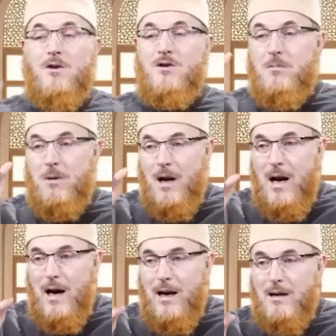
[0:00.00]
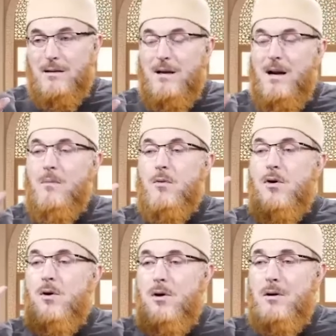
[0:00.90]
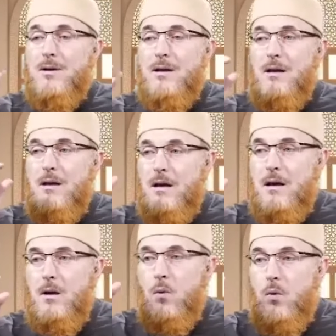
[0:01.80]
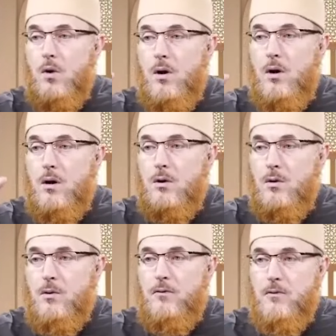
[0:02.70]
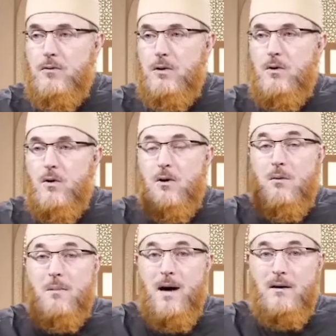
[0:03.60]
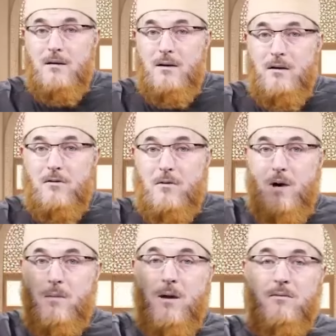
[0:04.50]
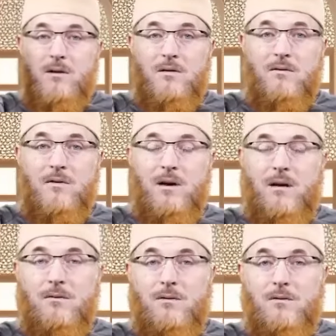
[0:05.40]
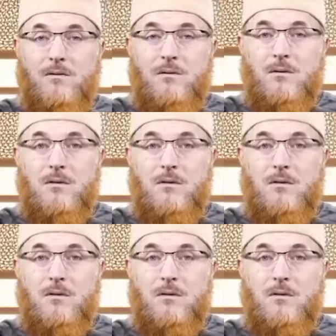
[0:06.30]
Jibreel alayhi salam heard the word of the Almighty from above the seven heavens.